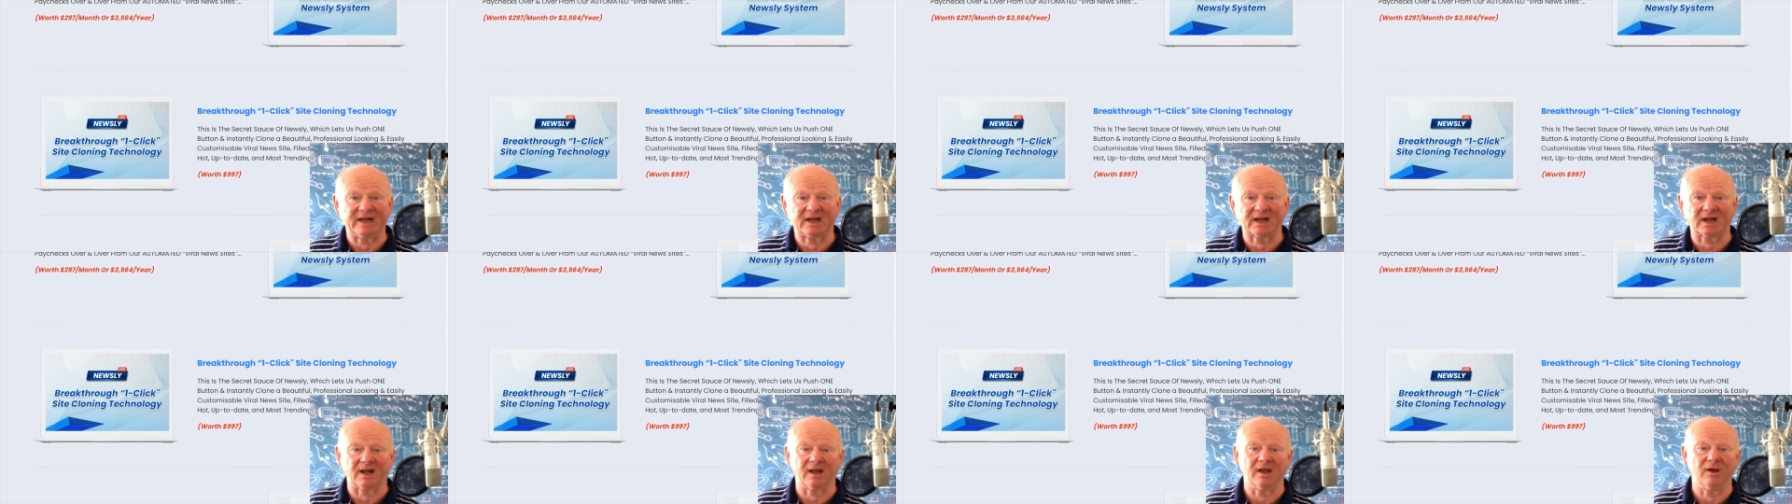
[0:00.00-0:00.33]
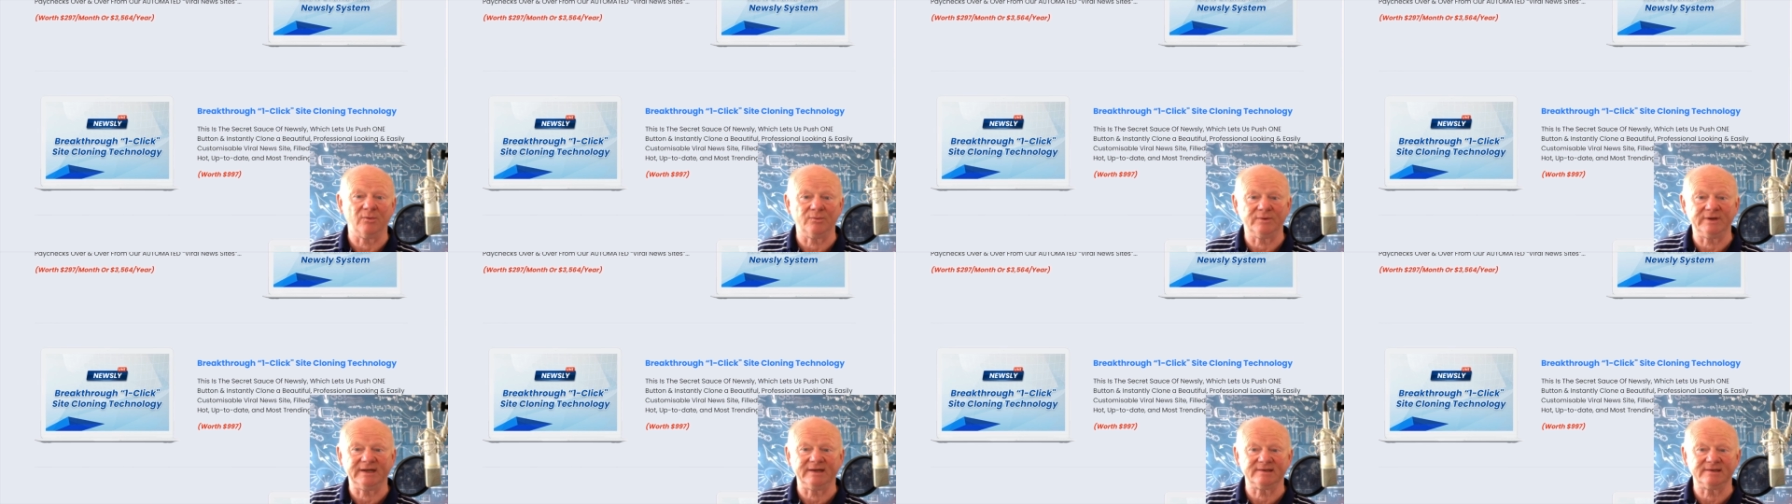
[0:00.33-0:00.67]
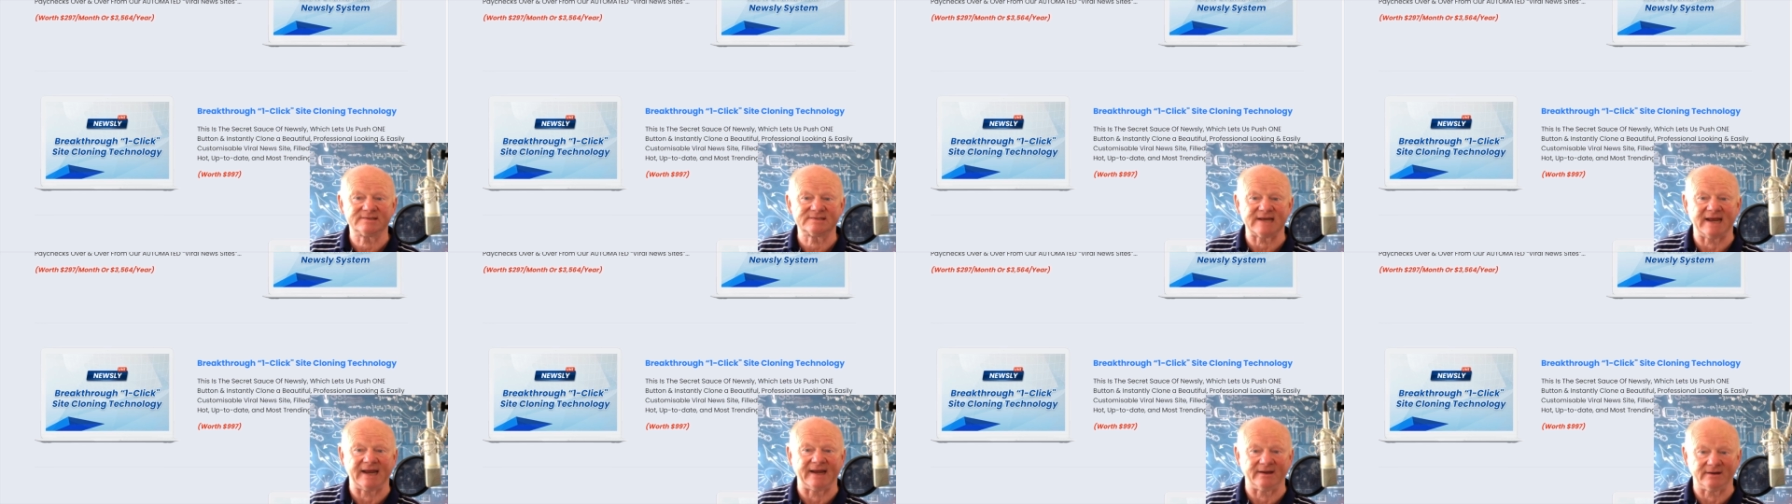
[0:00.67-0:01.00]
cloning
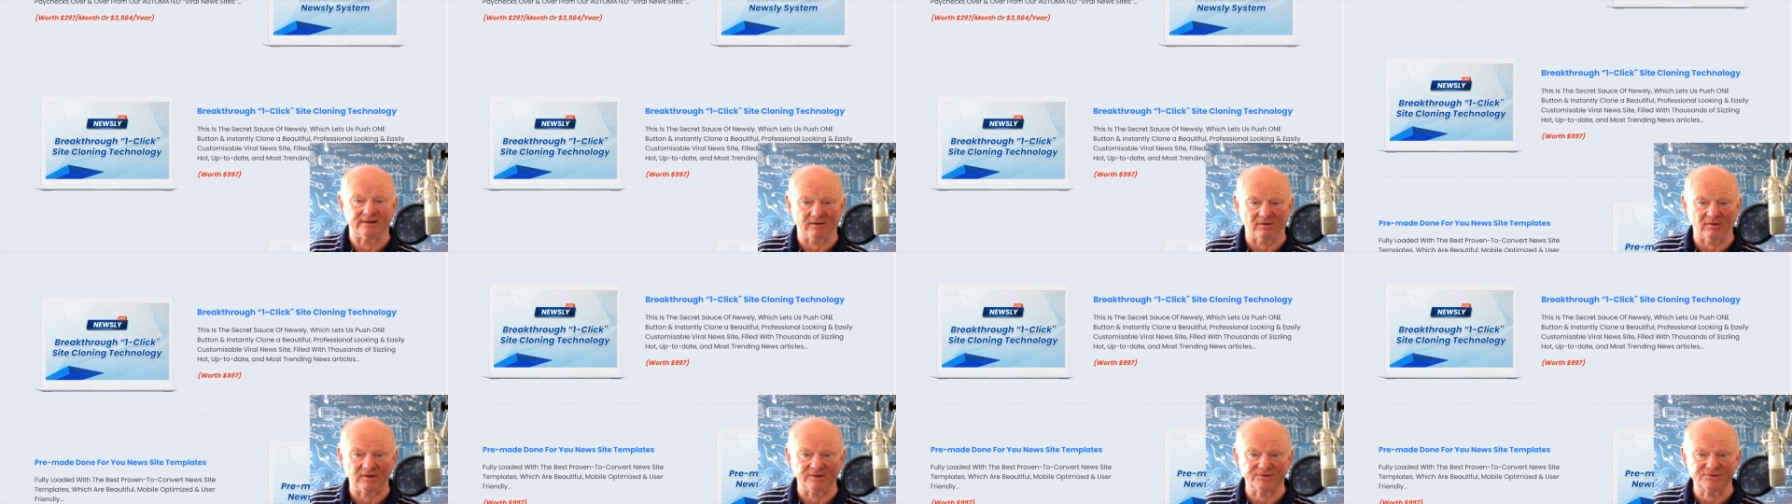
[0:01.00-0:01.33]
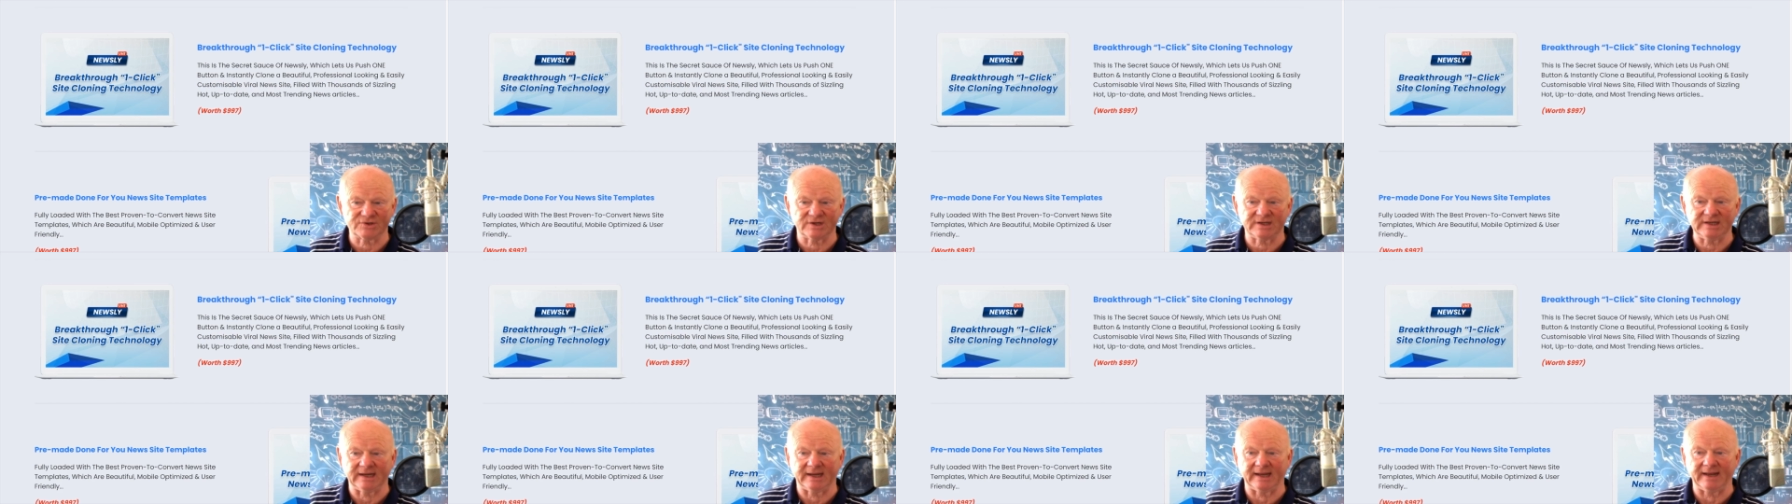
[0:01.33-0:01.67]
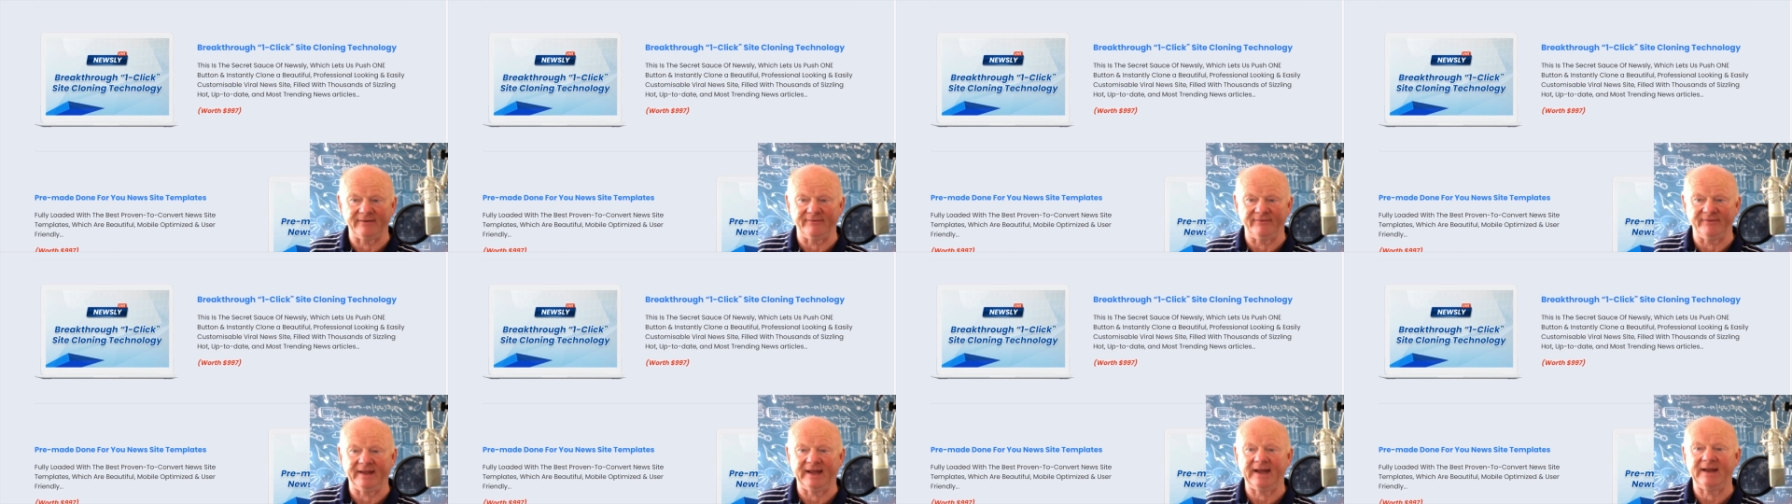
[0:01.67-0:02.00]
technology, you're
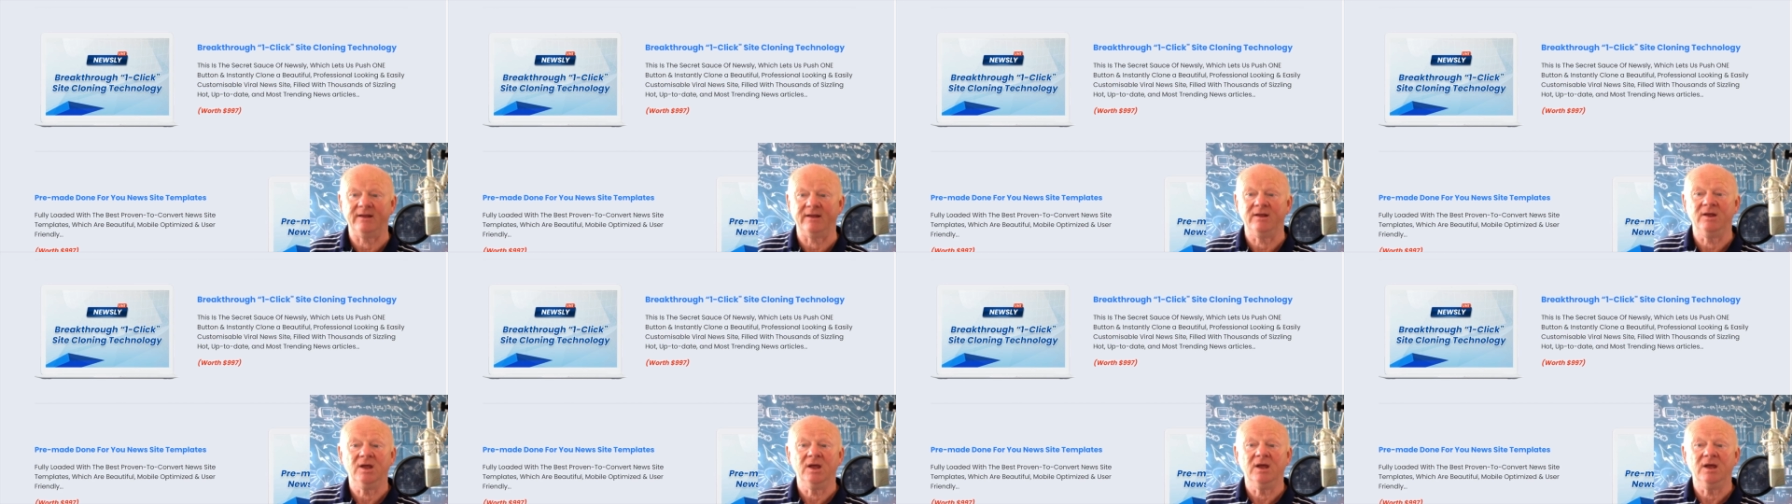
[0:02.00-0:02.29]
getting that